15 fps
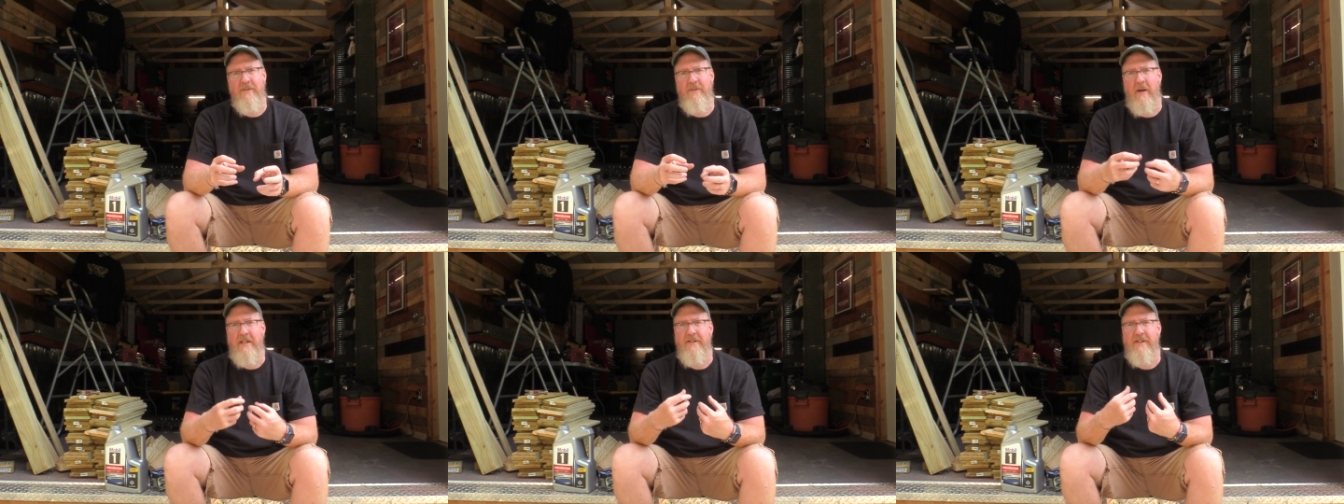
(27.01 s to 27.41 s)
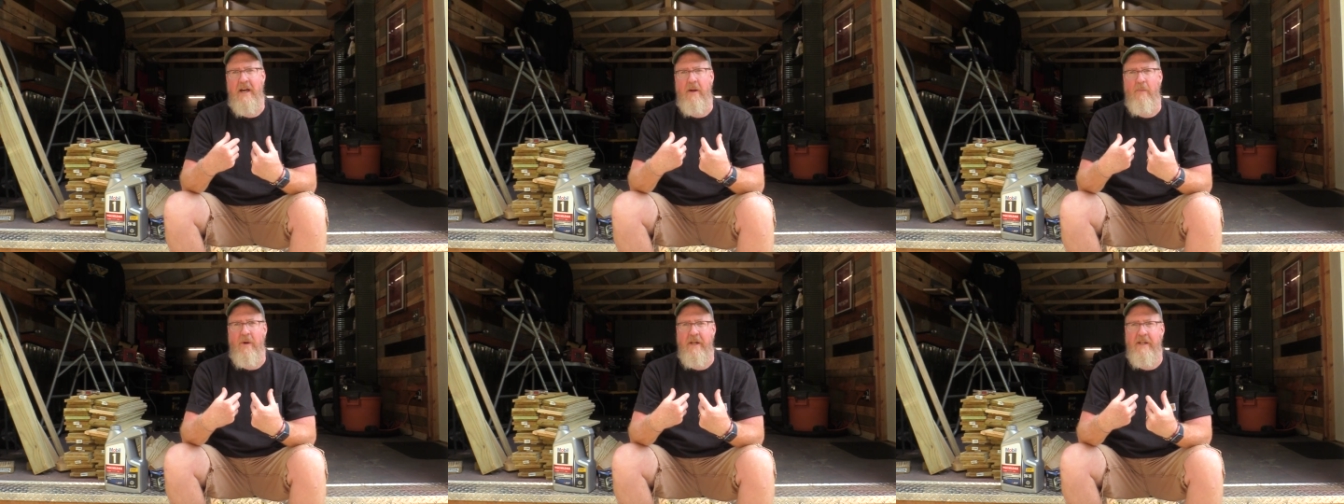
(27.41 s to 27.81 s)
So I just
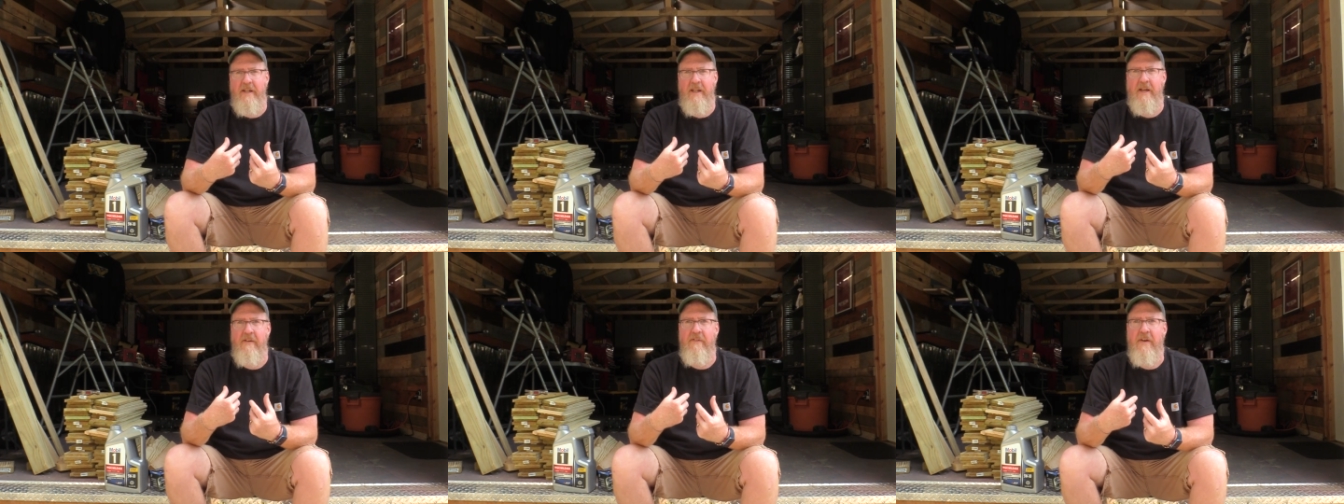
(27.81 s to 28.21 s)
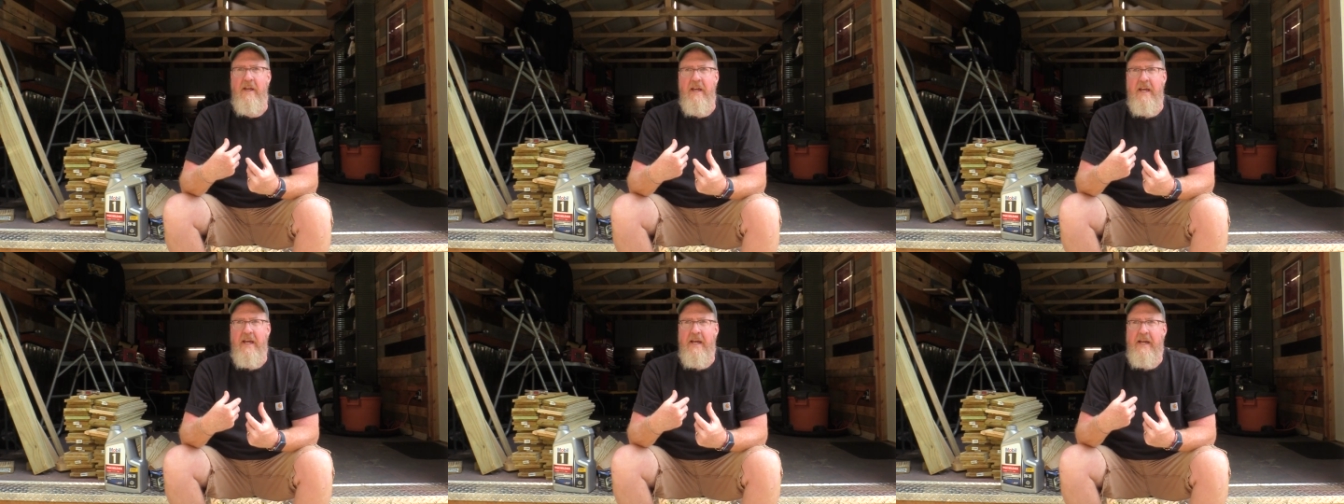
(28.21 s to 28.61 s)
kind of wanted to give
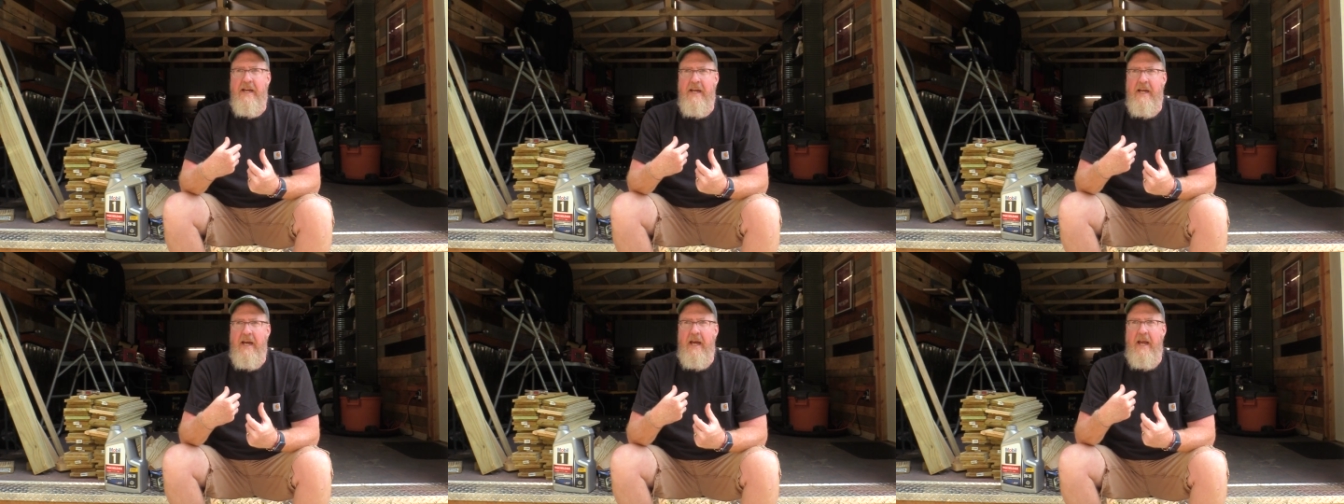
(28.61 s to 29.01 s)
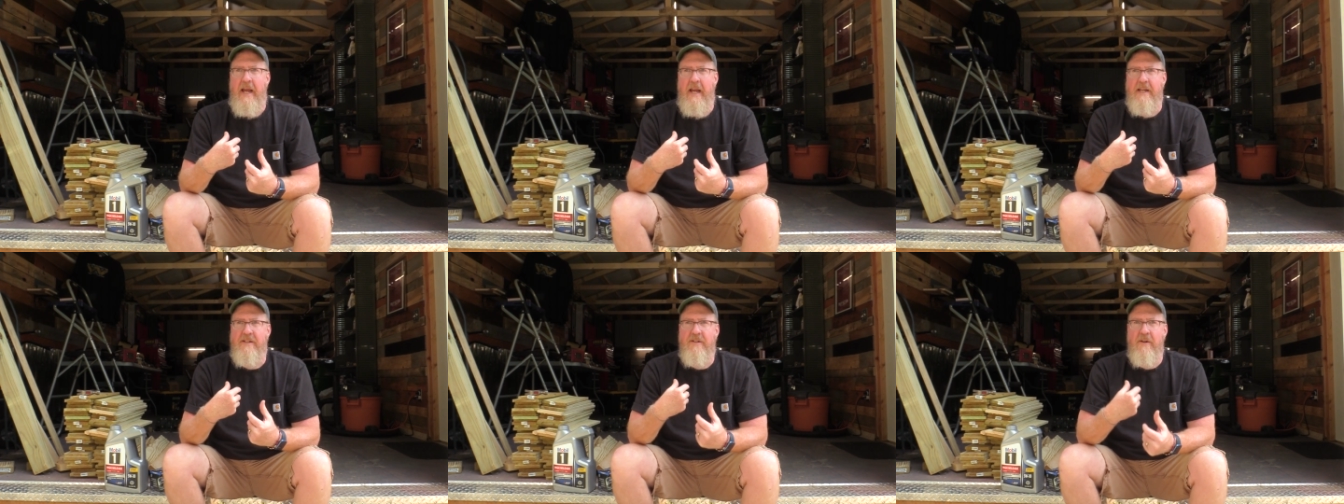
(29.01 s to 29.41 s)

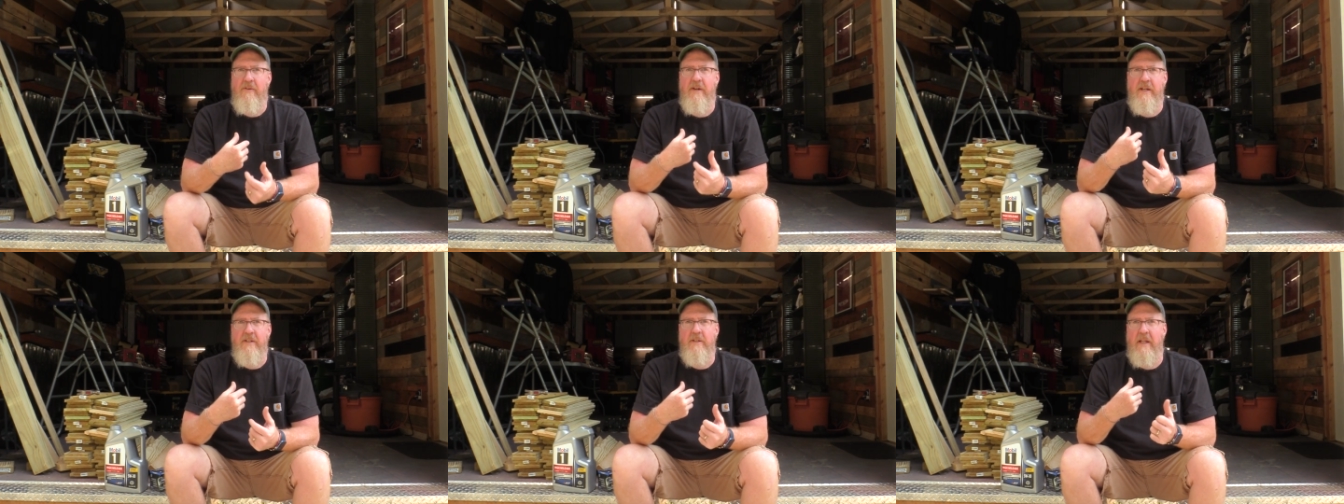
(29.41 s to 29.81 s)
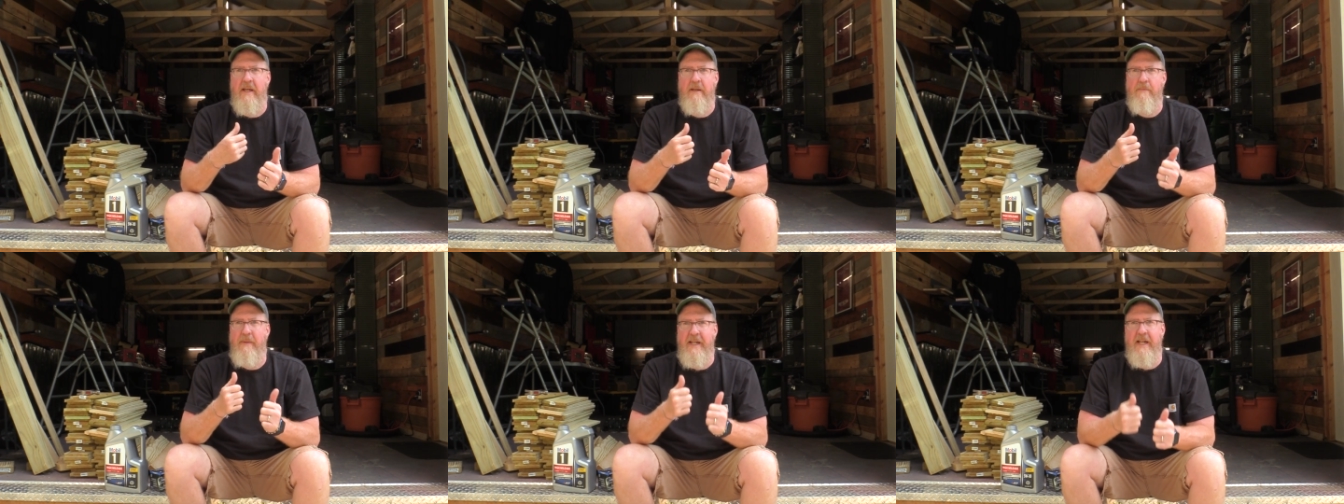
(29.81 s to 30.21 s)
a series
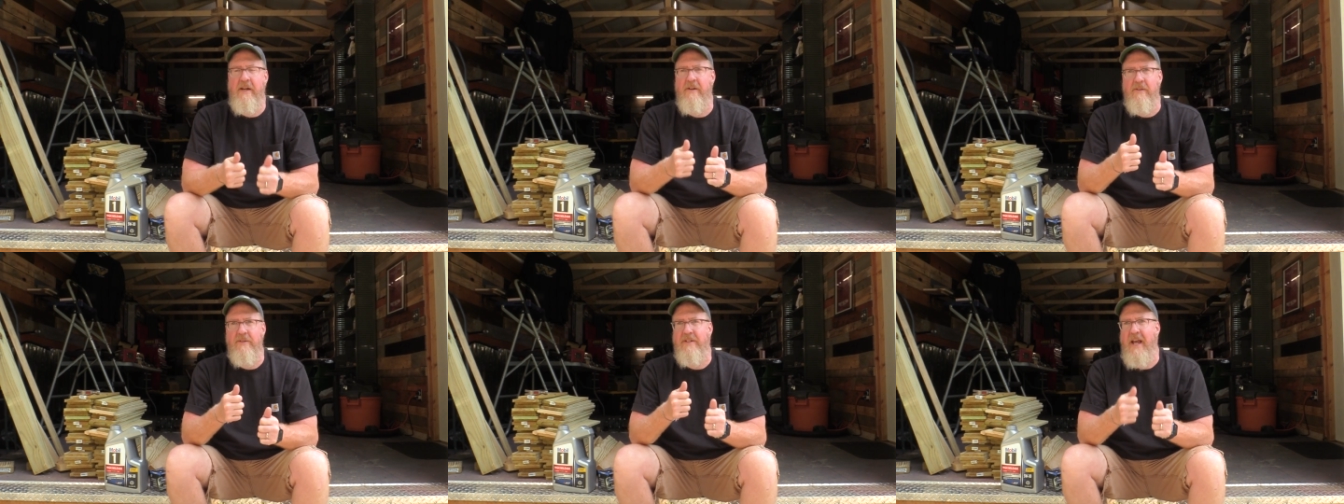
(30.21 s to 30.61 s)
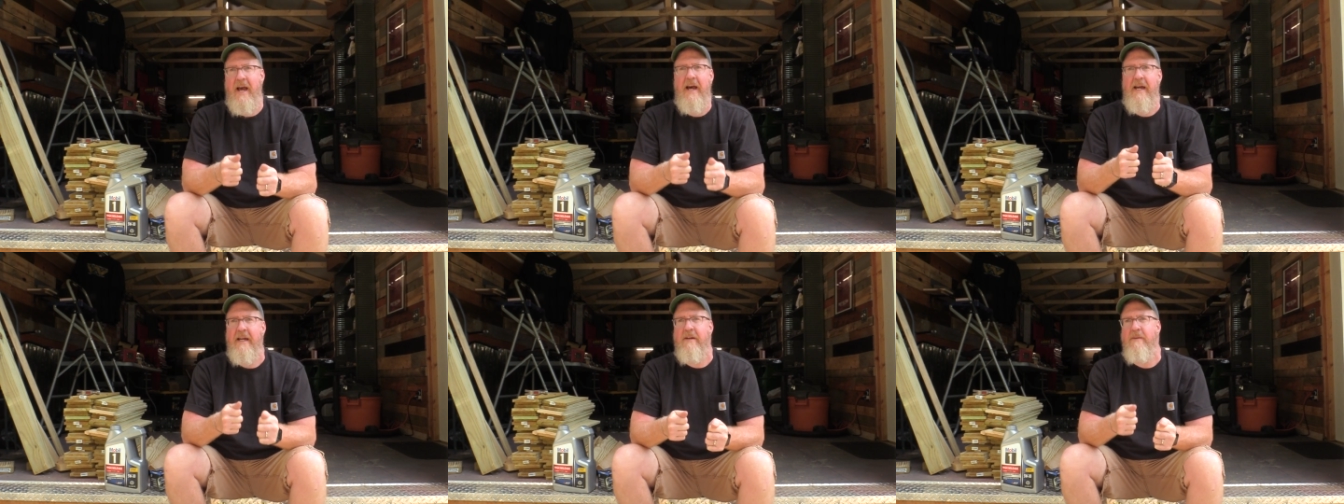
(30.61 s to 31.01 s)
like Beginner's
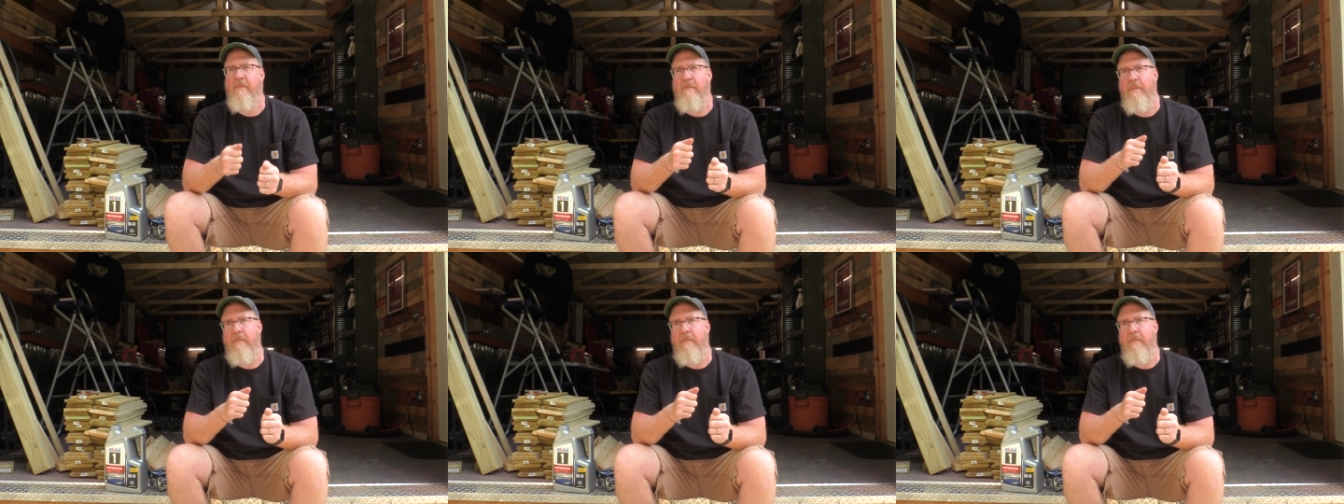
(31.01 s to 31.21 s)
Guide